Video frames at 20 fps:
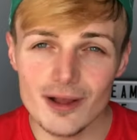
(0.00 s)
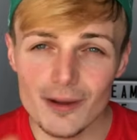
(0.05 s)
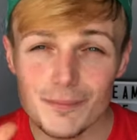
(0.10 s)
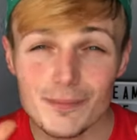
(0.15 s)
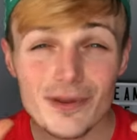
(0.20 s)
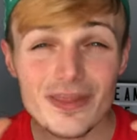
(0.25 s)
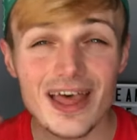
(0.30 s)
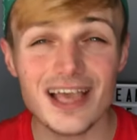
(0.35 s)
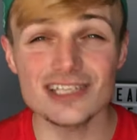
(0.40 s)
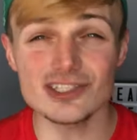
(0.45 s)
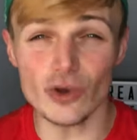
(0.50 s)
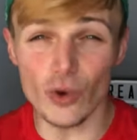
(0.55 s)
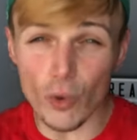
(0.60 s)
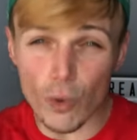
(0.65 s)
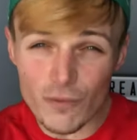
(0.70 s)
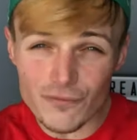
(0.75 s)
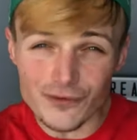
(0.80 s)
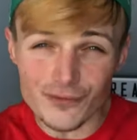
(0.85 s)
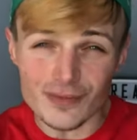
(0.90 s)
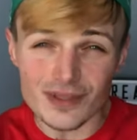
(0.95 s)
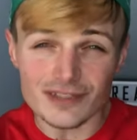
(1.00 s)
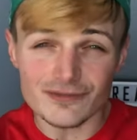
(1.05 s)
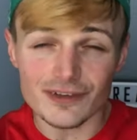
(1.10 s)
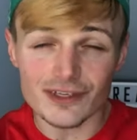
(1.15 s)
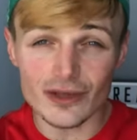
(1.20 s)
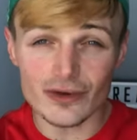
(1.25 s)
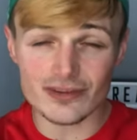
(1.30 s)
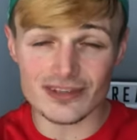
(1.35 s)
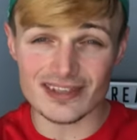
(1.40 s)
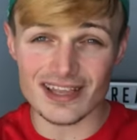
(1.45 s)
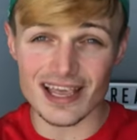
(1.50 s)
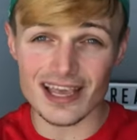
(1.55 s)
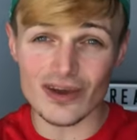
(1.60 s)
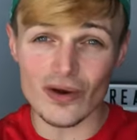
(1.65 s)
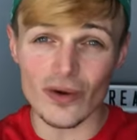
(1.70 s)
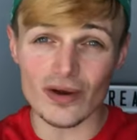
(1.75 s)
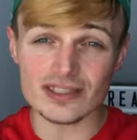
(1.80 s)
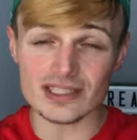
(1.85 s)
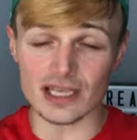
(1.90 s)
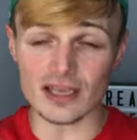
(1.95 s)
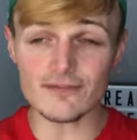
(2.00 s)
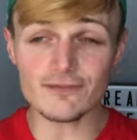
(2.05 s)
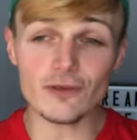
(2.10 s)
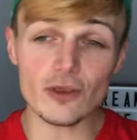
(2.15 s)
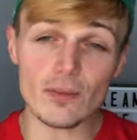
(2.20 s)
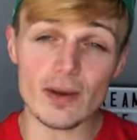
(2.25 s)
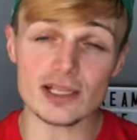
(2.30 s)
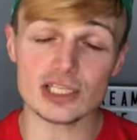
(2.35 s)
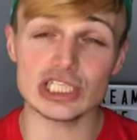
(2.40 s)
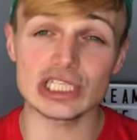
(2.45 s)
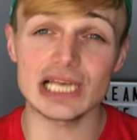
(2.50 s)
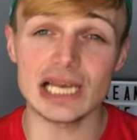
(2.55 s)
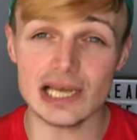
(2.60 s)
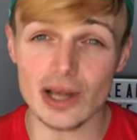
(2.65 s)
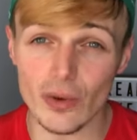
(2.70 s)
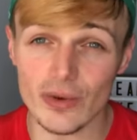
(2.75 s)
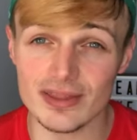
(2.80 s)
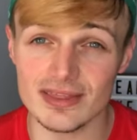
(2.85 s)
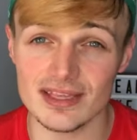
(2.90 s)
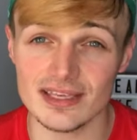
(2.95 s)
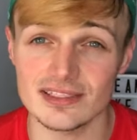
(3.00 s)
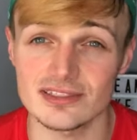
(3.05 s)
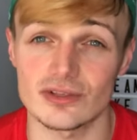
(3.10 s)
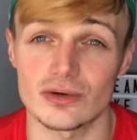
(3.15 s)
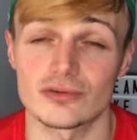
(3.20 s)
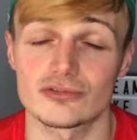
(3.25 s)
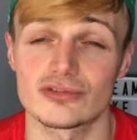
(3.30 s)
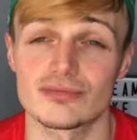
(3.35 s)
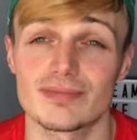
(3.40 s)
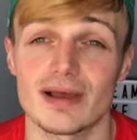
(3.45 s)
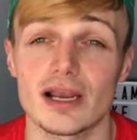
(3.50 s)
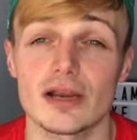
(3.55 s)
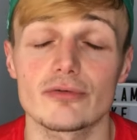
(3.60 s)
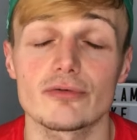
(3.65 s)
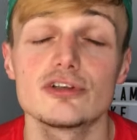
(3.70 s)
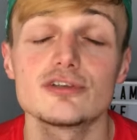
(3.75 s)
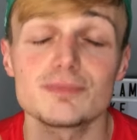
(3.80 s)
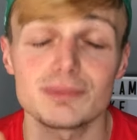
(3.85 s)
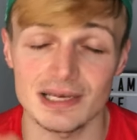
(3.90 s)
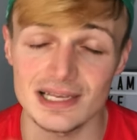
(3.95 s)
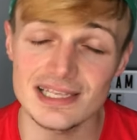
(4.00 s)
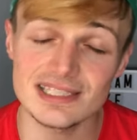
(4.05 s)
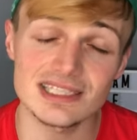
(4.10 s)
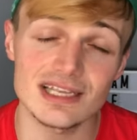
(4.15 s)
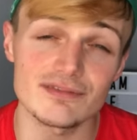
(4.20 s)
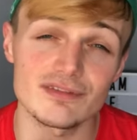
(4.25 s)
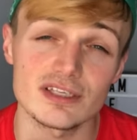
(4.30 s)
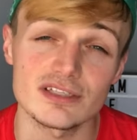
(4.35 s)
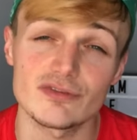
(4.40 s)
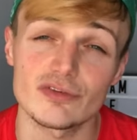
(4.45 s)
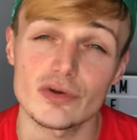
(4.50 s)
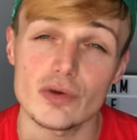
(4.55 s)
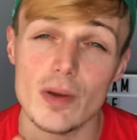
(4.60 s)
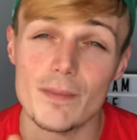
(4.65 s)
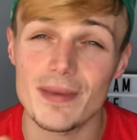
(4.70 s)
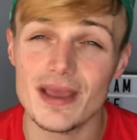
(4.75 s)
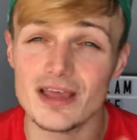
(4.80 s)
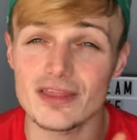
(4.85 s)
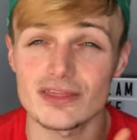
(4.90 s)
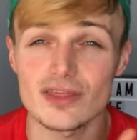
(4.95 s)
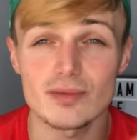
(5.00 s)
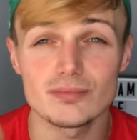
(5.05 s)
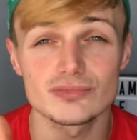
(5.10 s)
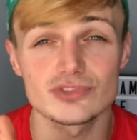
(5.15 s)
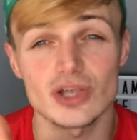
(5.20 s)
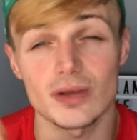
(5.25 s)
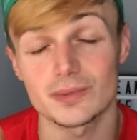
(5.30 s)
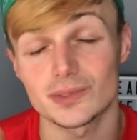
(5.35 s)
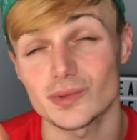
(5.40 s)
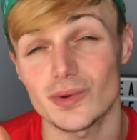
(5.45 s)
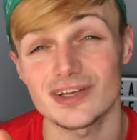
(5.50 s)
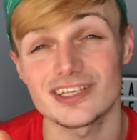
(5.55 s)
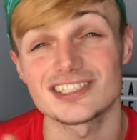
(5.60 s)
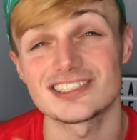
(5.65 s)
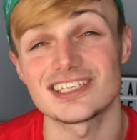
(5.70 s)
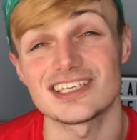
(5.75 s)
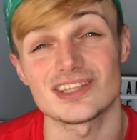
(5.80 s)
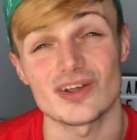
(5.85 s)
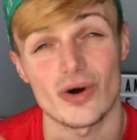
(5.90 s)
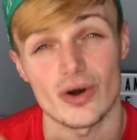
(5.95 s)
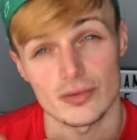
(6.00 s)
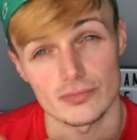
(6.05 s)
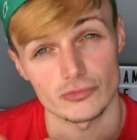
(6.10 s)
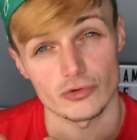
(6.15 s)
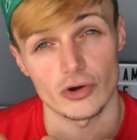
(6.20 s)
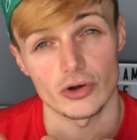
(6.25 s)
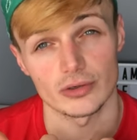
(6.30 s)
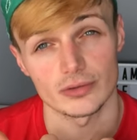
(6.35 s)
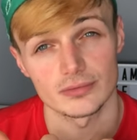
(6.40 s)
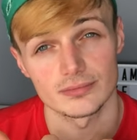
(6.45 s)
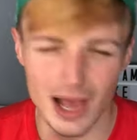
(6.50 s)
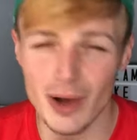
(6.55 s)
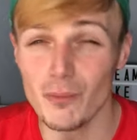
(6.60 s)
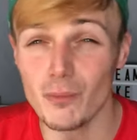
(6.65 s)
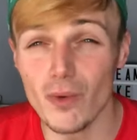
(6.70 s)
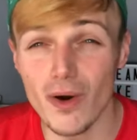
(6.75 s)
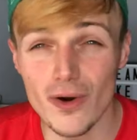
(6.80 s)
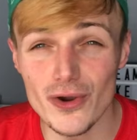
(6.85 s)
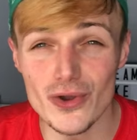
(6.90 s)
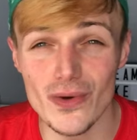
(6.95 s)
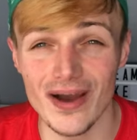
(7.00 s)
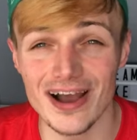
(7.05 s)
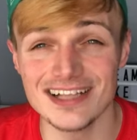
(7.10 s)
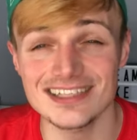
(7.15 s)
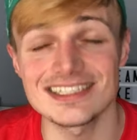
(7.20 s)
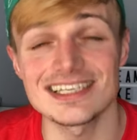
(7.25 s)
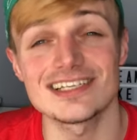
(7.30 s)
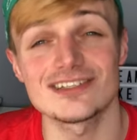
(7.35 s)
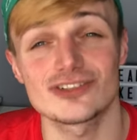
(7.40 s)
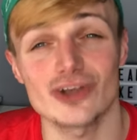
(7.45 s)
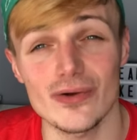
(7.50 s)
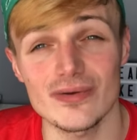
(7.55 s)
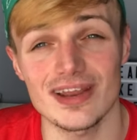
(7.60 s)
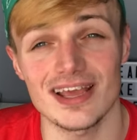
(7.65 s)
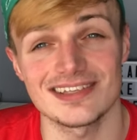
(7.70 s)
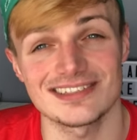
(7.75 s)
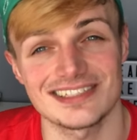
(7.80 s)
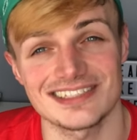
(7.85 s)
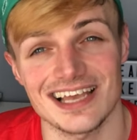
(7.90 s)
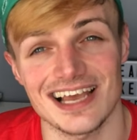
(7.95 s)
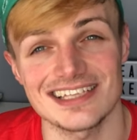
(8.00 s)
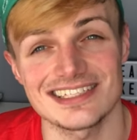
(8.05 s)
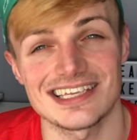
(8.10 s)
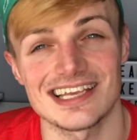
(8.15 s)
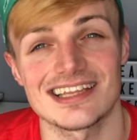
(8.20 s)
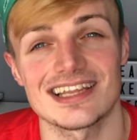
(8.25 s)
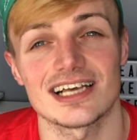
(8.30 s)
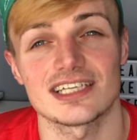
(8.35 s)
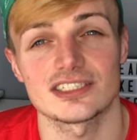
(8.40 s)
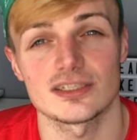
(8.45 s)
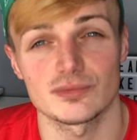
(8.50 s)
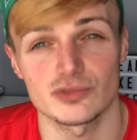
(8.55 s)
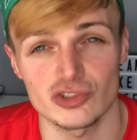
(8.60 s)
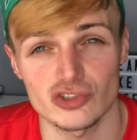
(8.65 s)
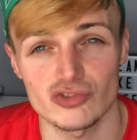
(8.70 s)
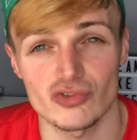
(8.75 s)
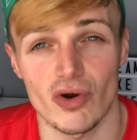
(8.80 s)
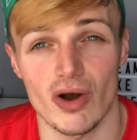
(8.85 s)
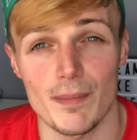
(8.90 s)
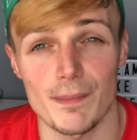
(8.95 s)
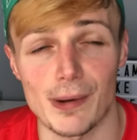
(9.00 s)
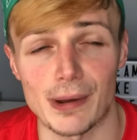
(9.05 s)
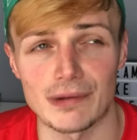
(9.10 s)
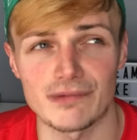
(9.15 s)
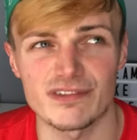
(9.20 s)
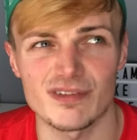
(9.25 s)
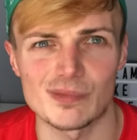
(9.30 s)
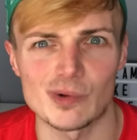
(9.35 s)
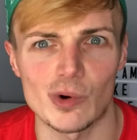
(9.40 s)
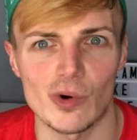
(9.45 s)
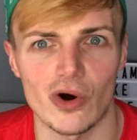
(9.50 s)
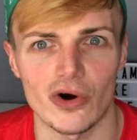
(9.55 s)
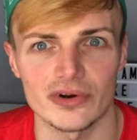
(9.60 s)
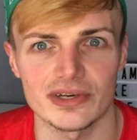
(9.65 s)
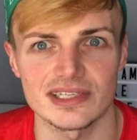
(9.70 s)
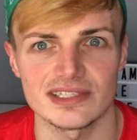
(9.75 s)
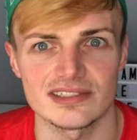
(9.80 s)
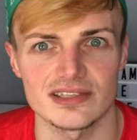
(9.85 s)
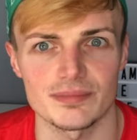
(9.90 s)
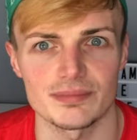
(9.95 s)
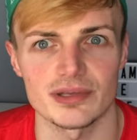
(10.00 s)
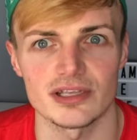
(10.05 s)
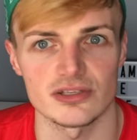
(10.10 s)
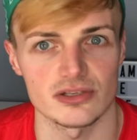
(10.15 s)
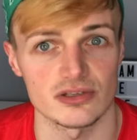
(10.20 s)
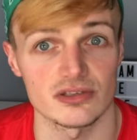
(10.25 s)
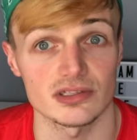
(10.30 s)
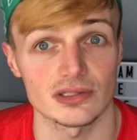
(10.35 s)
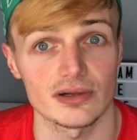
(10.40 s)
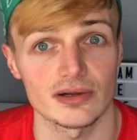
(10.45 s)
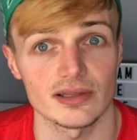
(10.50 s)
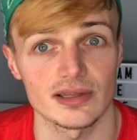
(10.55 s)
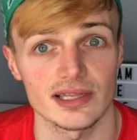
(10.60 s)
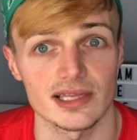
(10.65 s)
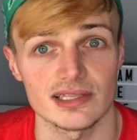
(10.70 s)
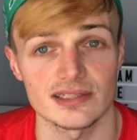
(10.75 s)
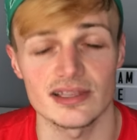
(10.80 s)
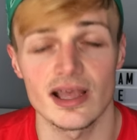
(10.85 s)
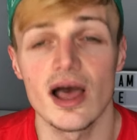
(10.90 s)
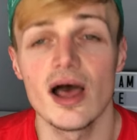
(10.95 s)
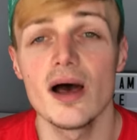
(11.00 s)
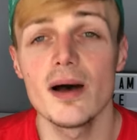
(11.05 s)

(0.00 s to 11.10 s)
But that is all from this video today, guys. If you actually like these songs from Belarus, please give this video a big thumbs up so I can see that I'm wrong. And while you're at it, don't hesitate to hit that subscribe button for more honest opinions like this.